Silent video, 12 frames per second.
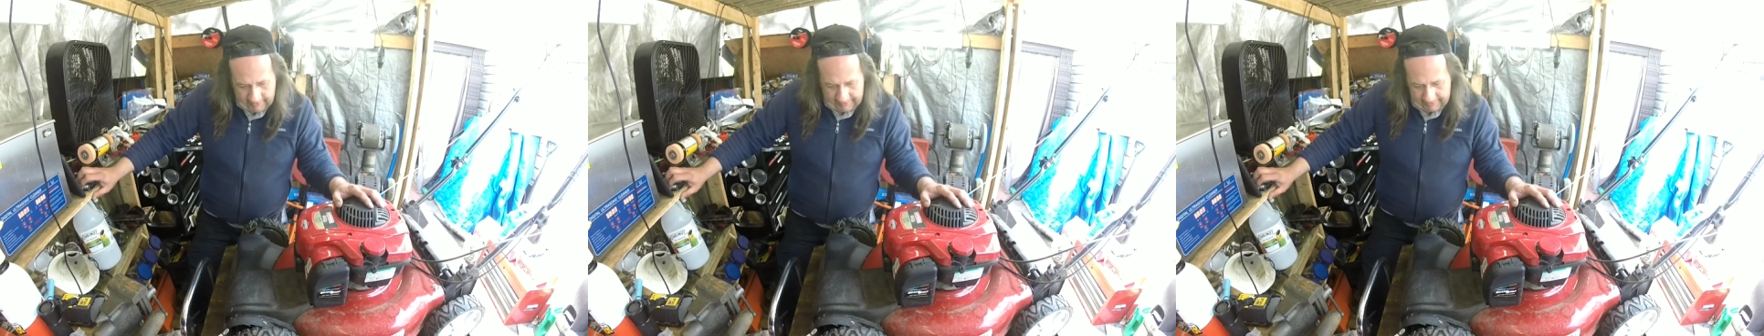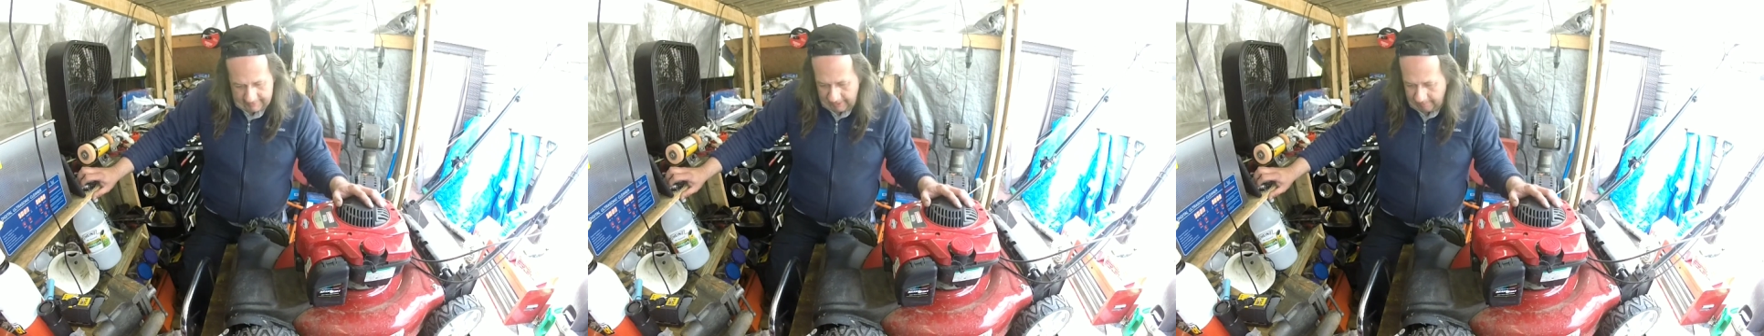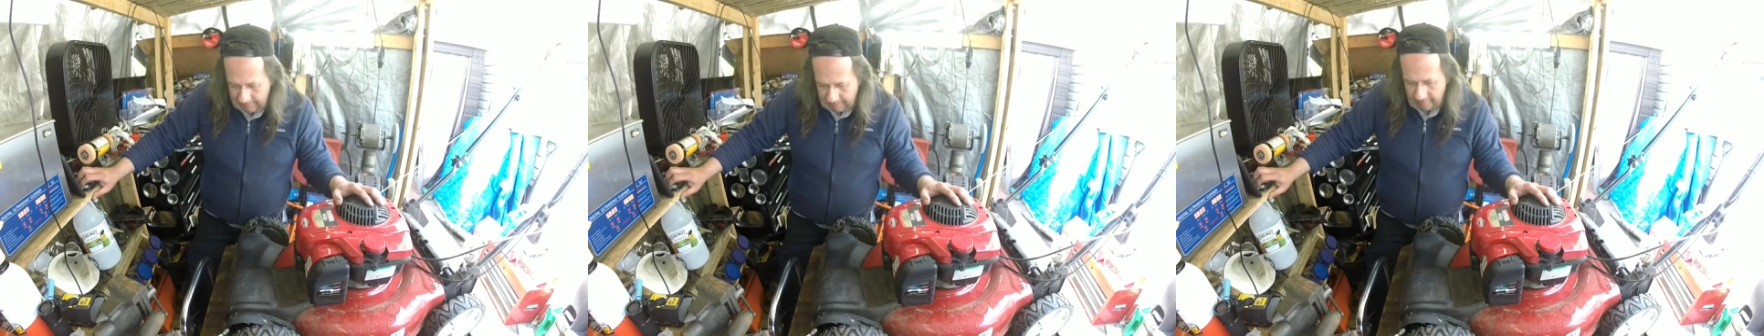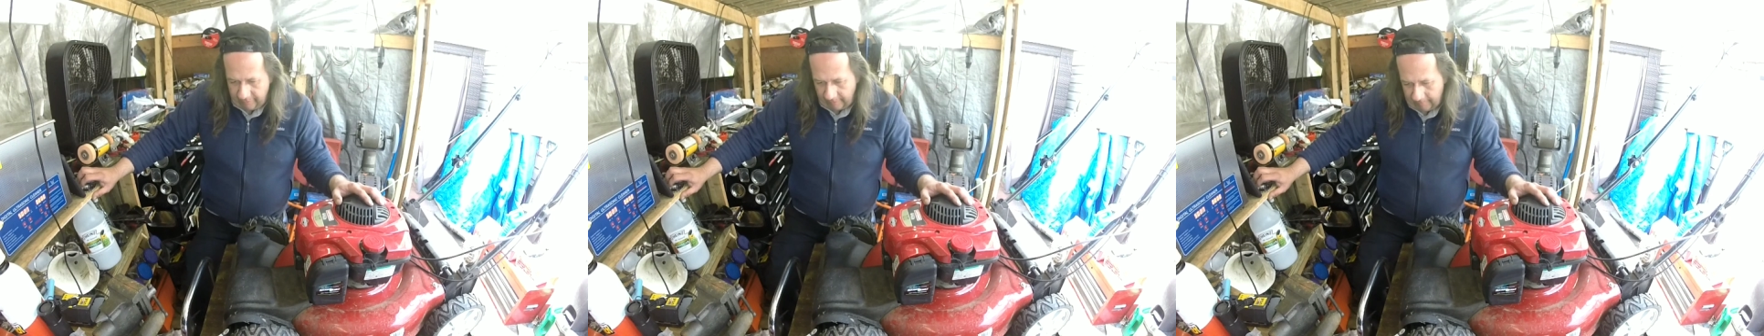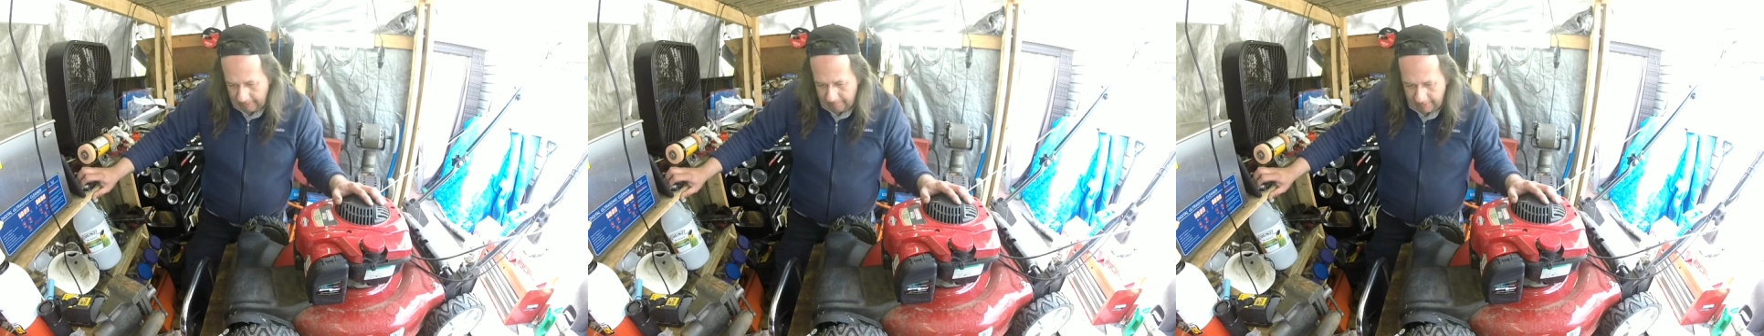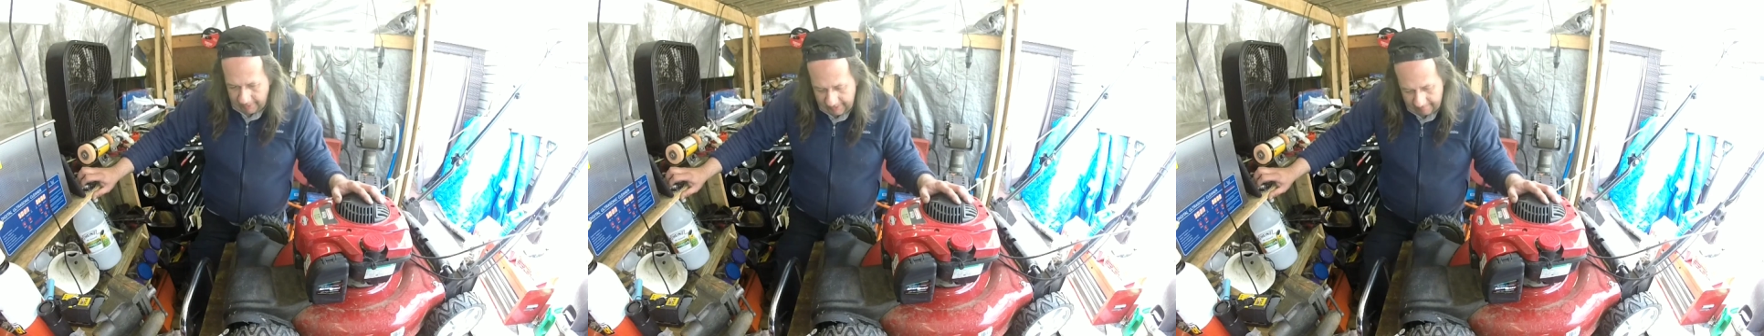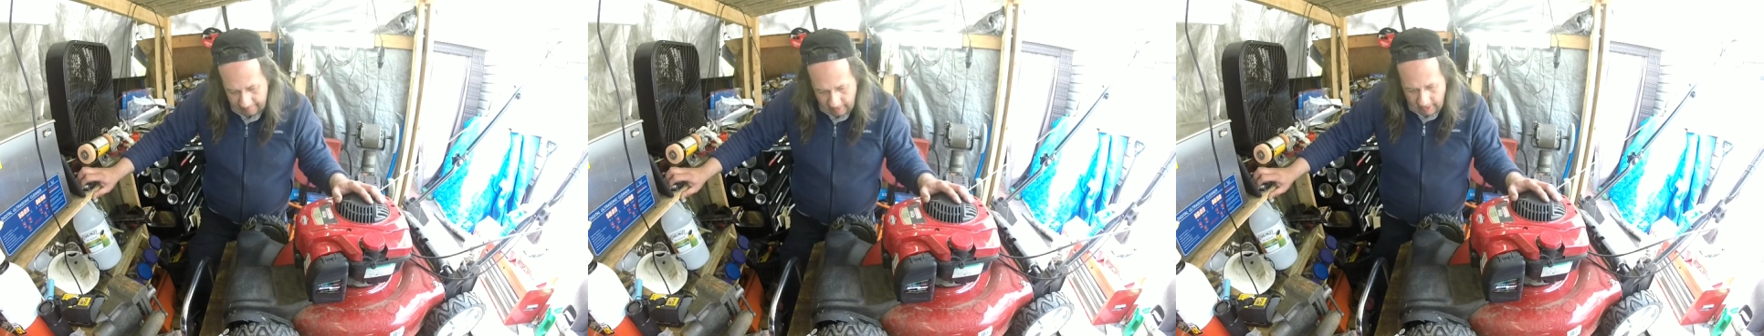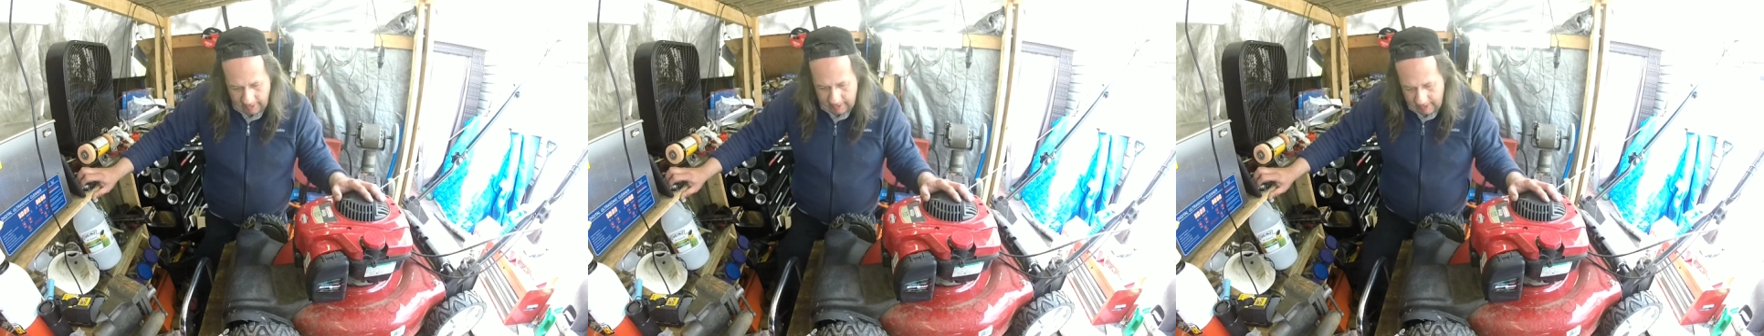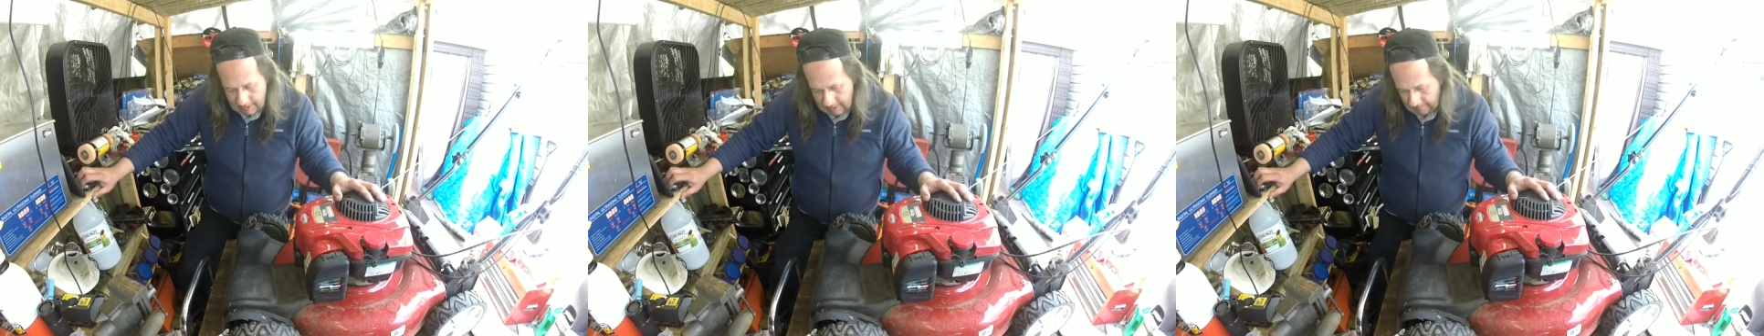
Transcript: This came in from a buddy of mine.